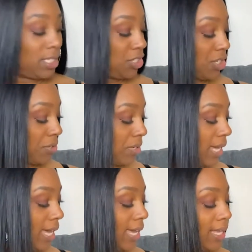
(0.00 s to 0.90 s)
to show you
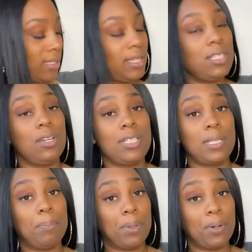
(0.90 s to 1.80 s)
guys. These are
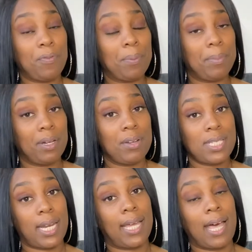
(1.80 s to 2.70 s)
some beautiful mirrors
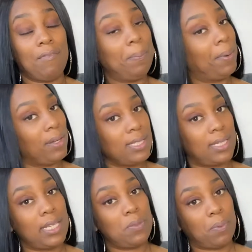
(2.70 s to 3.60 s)
that I got from
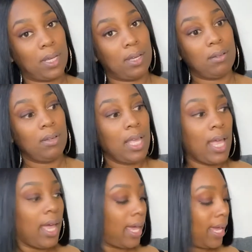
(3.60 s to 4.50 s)
Burlington as well.
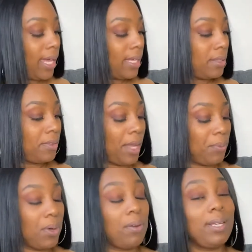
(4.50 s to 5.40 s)
And they
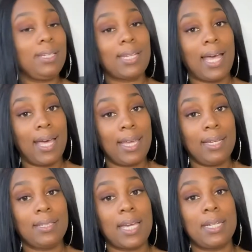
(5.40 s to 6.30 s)
were only
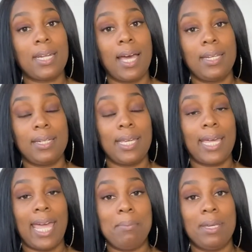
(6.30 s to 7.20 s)
$9.99 and they
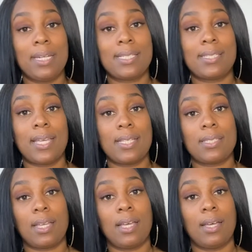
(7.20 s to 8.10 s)
came in a
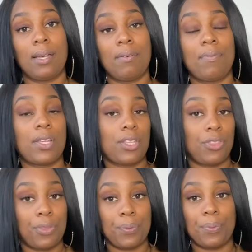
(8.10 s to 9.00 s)
set of
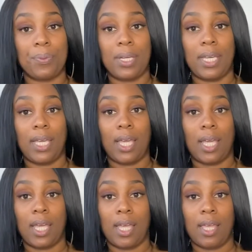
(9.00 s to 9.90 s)
3.
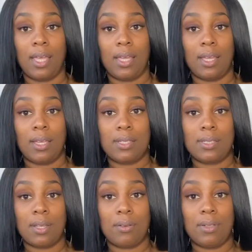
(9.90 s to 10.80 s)

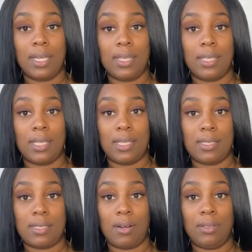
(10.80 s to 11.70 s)
So look at
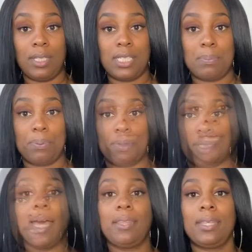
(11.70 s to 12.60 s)
these. Aren't these pretty? I got